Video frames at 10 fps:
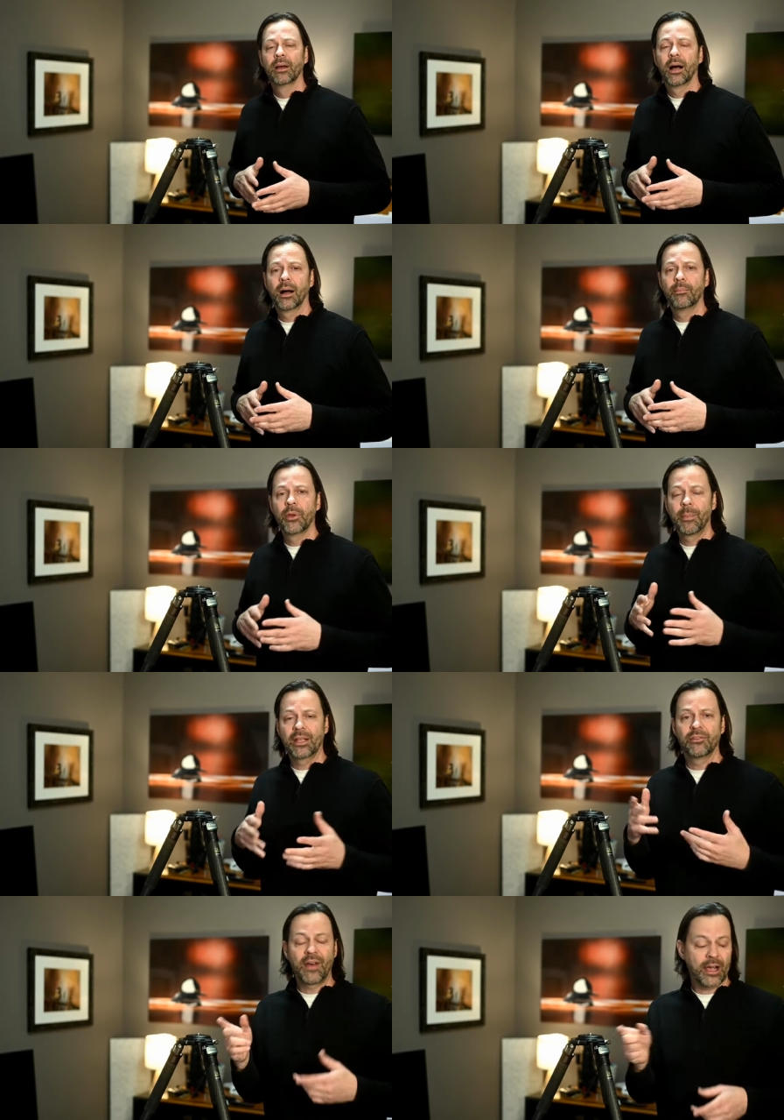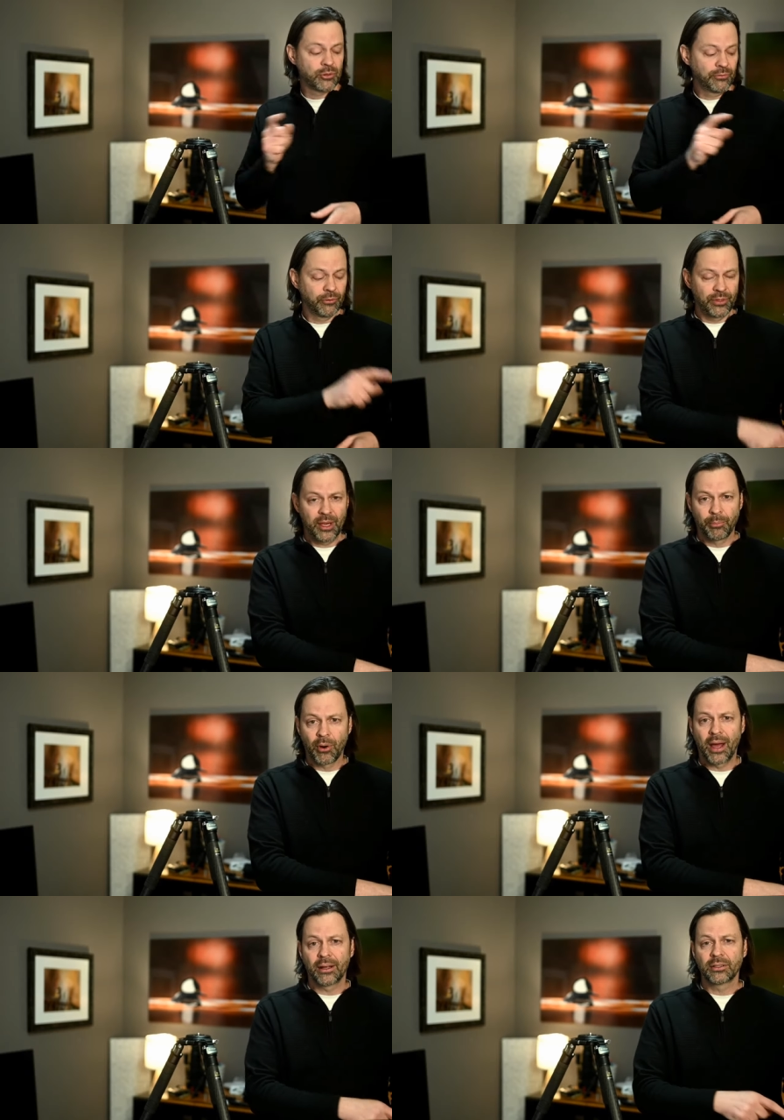um, their manufacturing for their
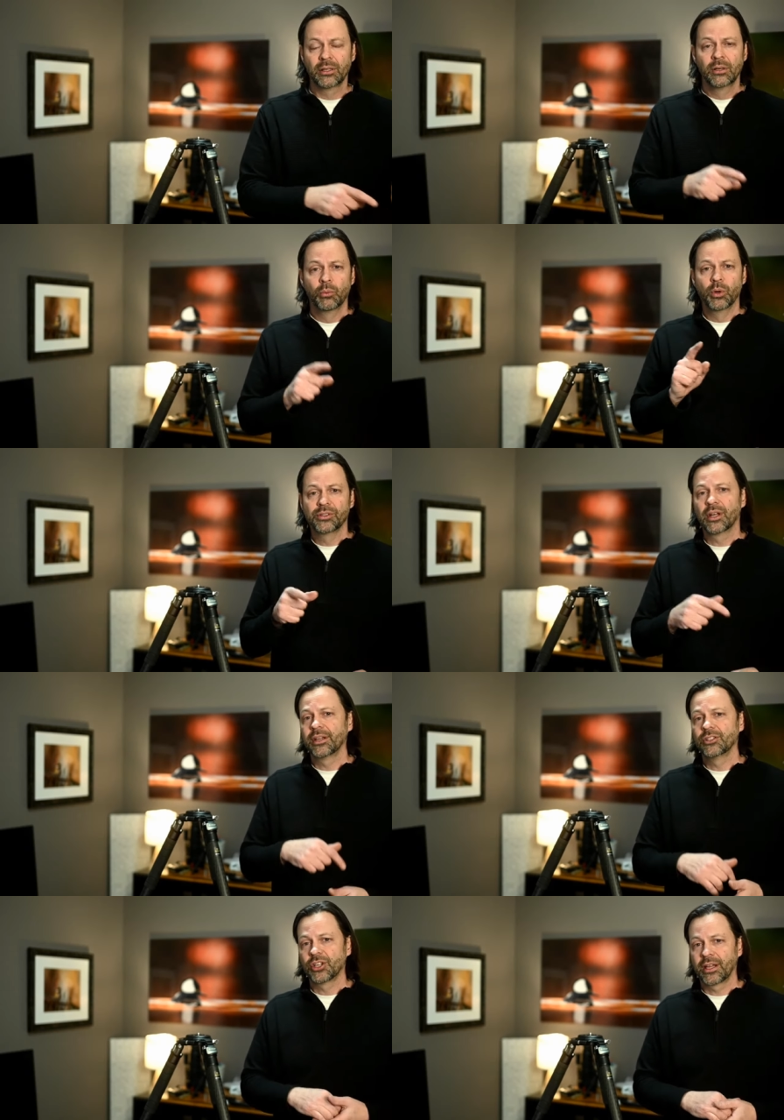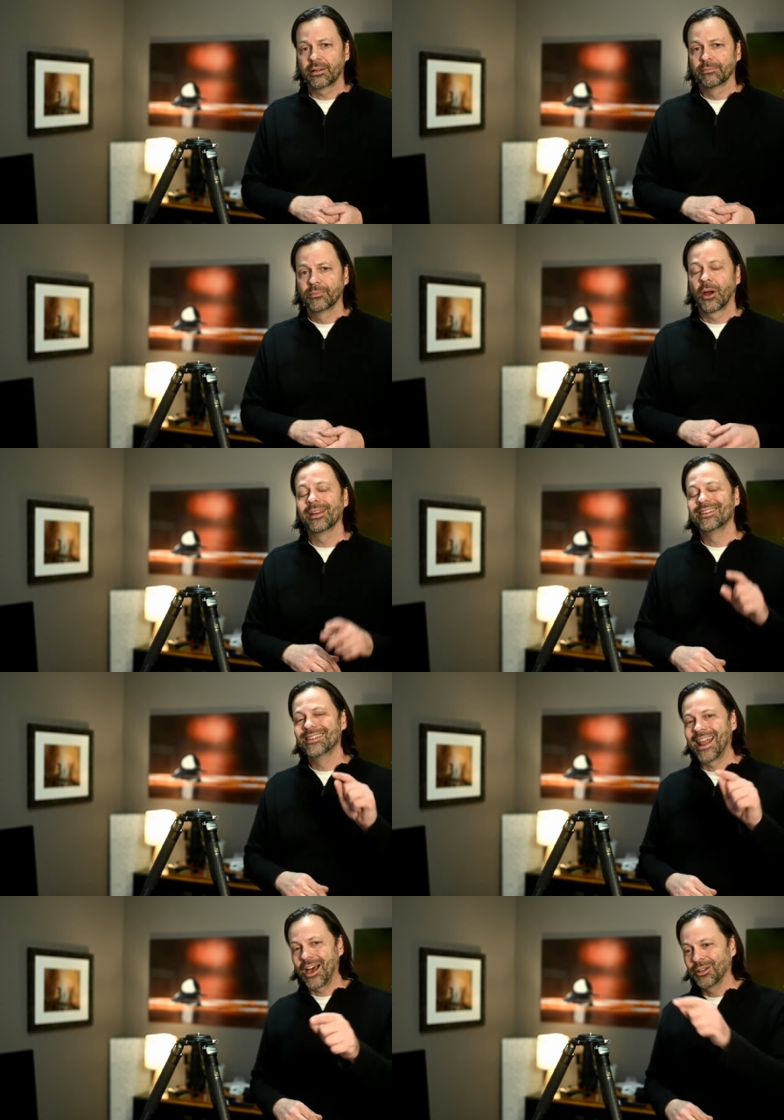product was done in China. All right,
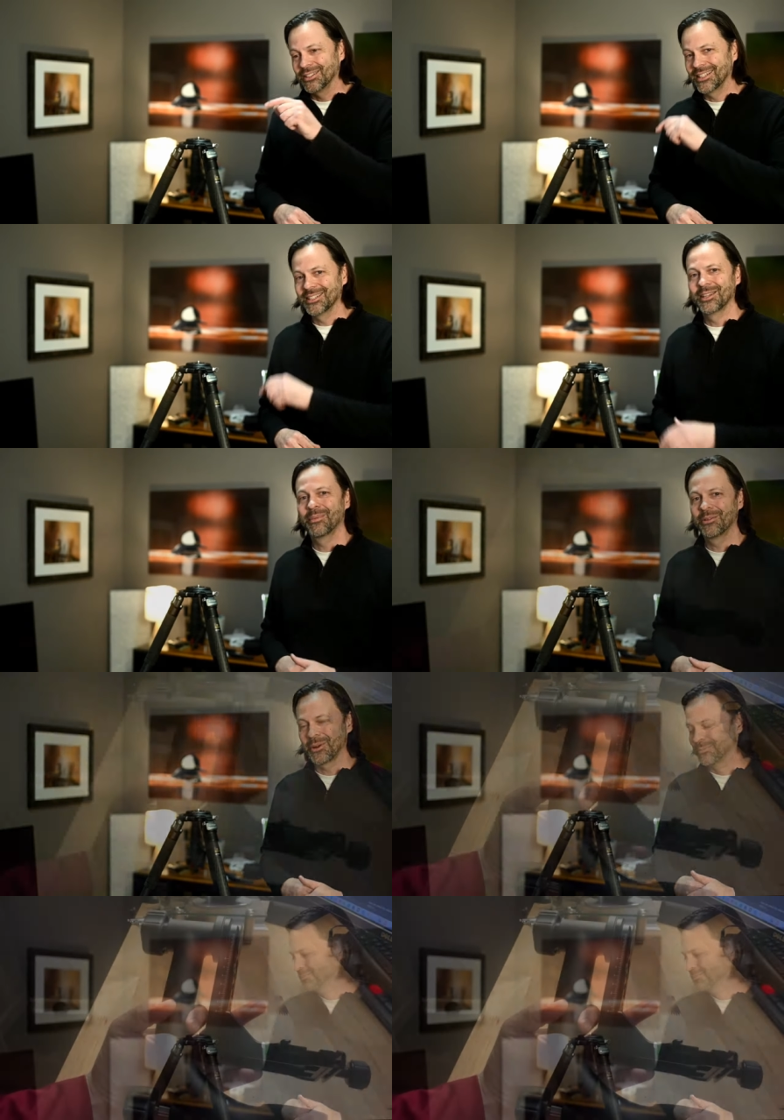now let's get to the Benro.